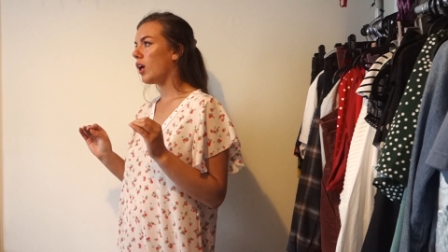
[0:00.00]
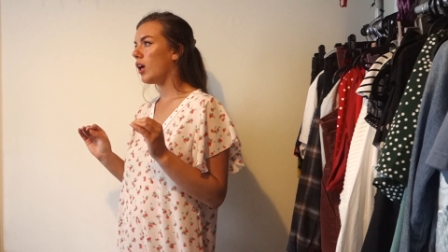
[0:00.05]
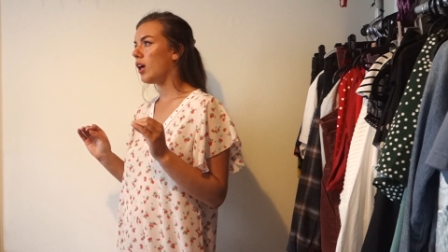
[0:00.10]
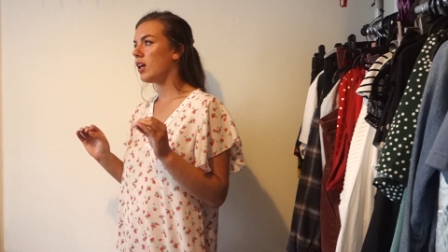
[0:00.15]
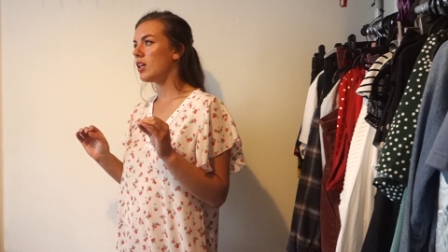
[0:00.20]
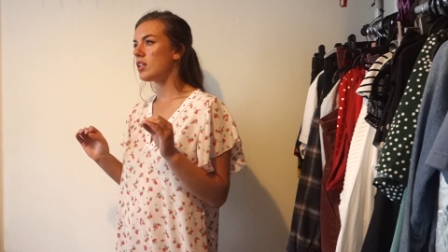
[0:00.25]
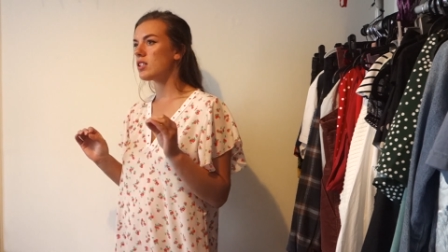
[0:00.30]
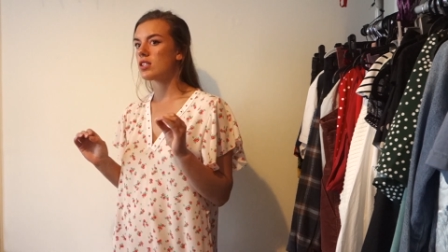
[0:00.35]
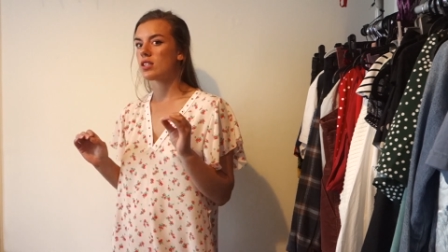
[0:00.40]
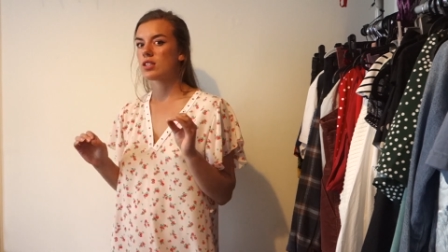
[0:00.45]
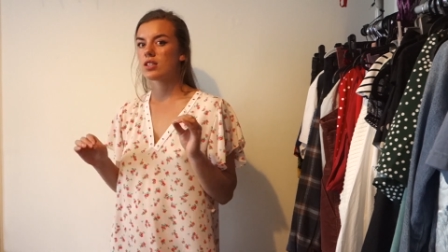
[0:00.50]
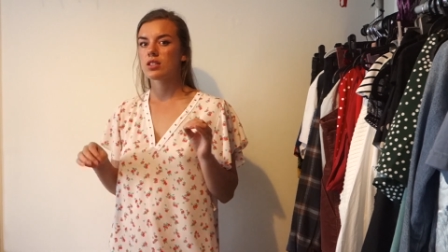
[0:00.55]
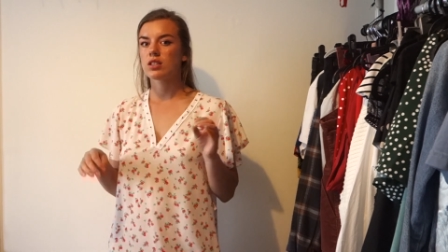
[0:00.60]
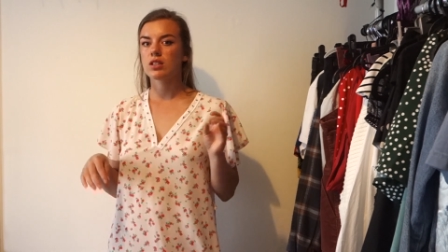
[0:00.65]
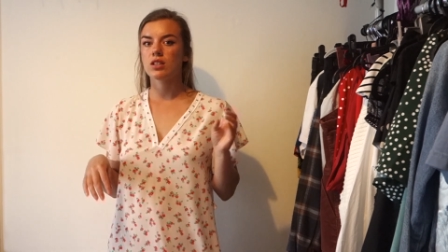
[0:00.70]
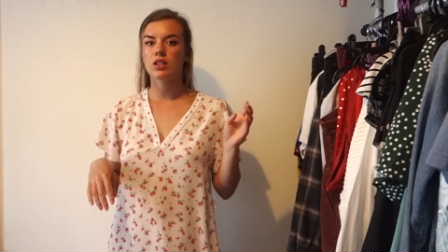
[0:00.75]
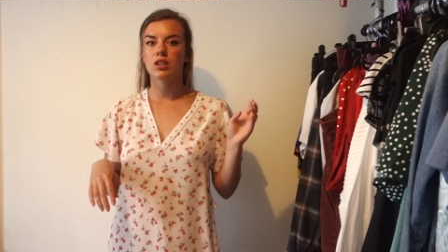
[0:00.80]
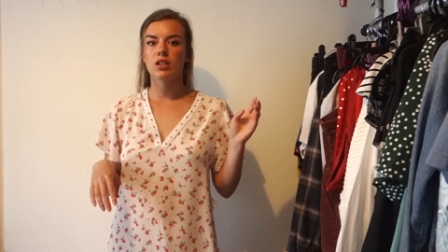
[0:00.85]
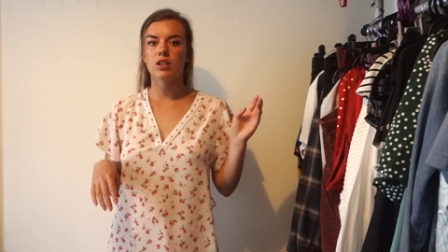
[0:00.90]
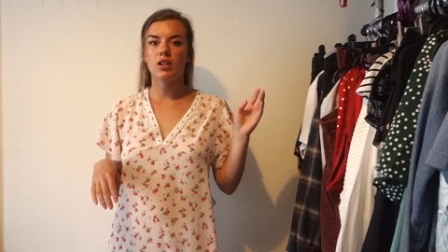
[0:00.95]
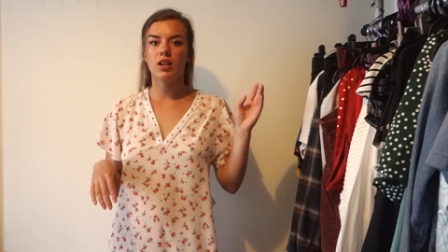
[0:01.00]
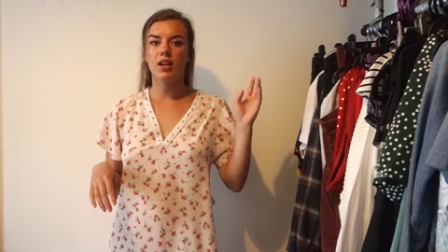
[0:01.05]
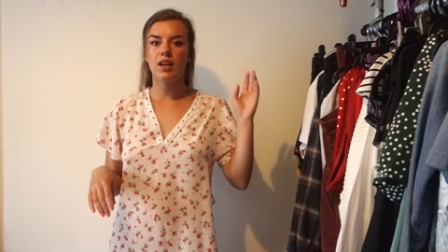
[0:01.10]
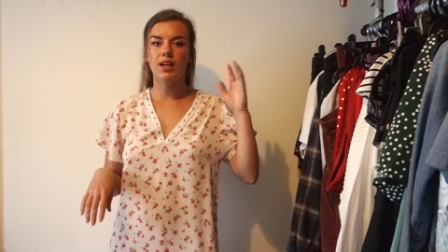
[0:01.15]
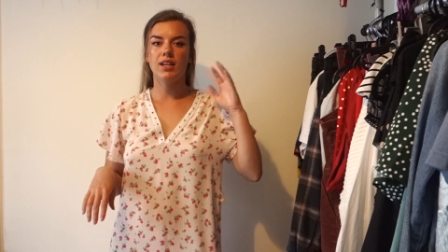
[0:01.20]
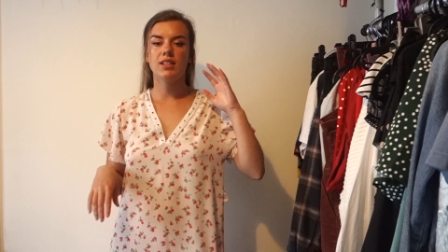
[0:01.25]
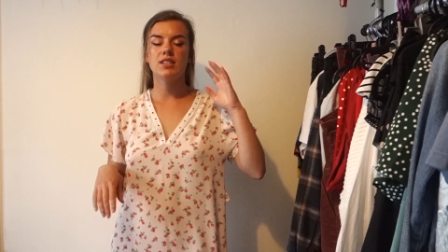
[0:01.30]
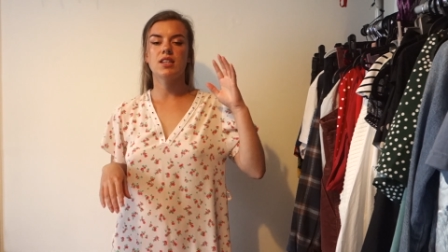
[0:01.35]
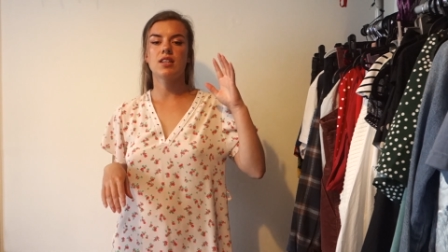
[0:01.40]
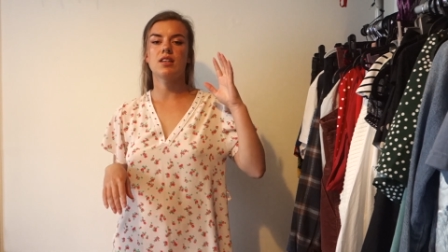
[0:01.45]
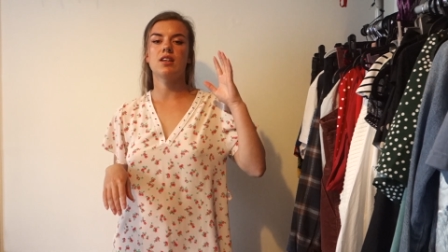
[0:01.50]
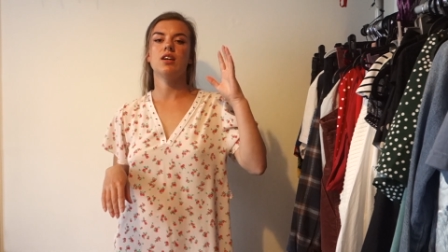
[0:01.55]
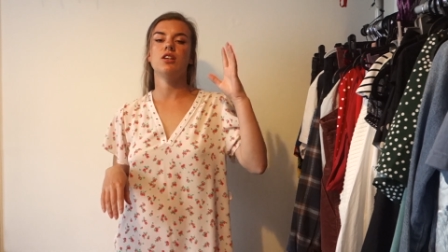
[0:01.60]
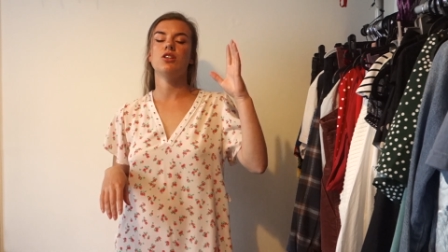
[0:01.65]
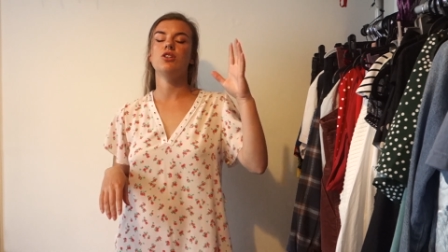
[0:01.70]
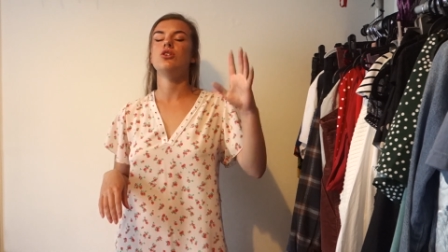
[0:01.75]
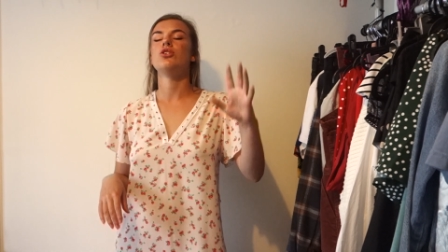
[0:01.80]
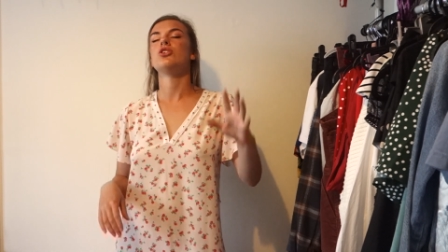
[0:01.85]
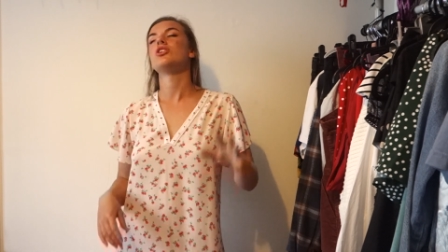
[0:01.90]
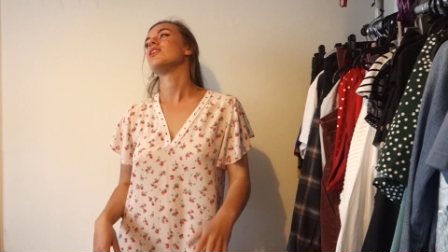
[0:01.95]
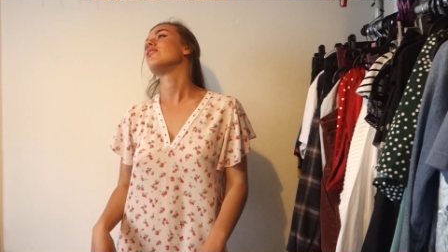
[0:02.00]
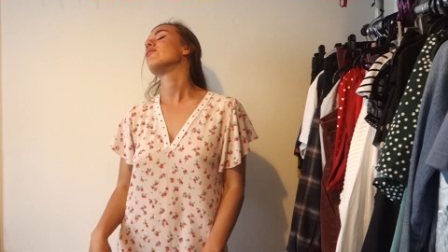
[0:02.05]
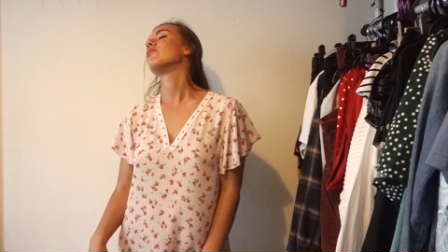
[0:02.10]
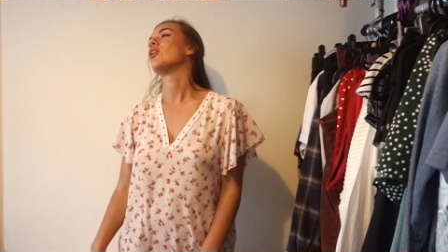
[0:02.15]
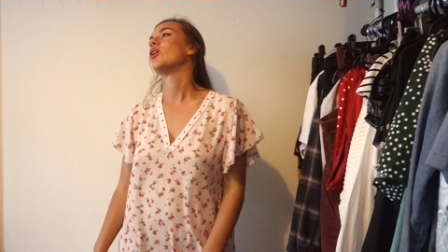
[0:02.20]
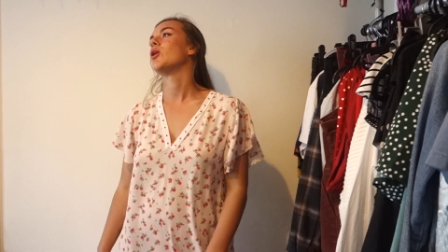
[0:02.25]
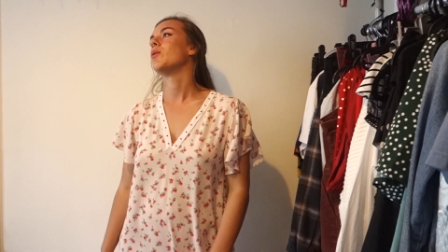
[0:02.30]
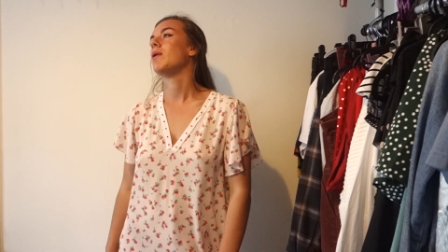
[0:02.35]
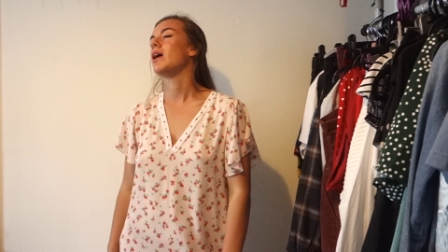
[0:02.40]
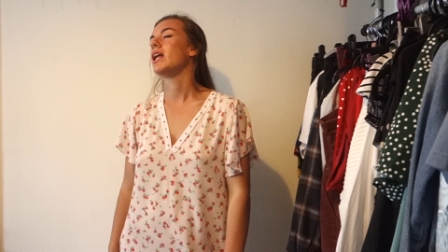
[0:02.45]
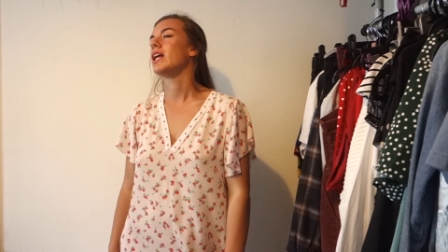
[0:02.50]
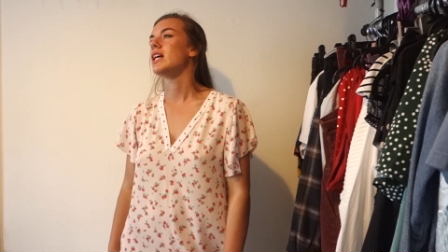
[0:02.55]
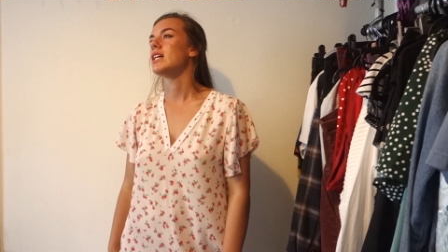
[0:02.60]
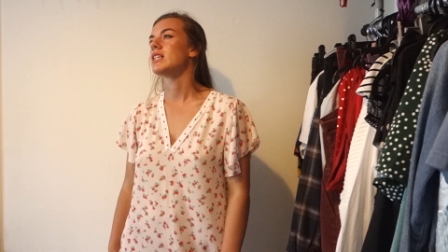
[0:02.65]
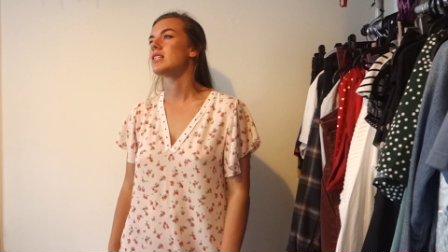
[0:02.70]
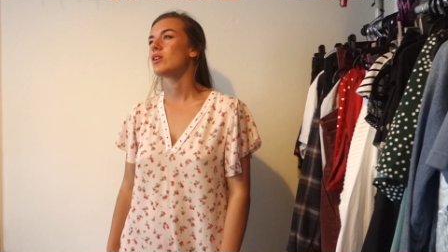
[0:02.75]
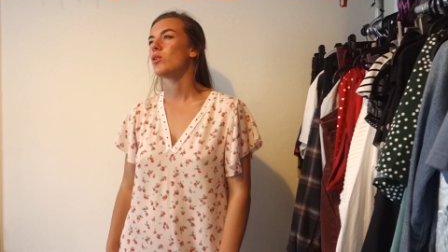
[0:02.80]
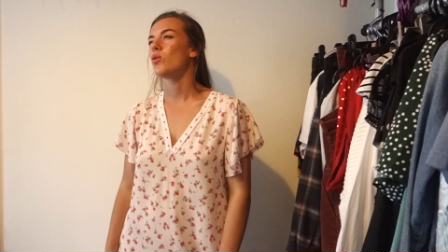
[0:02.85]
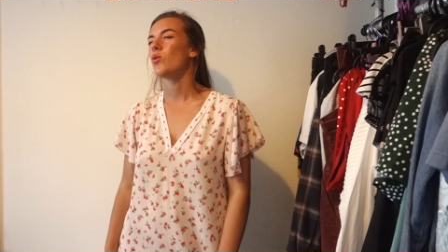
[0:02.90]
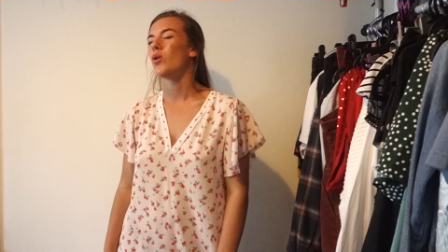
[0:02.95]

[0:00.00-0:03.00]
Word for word: It is later than I'd usually film and it is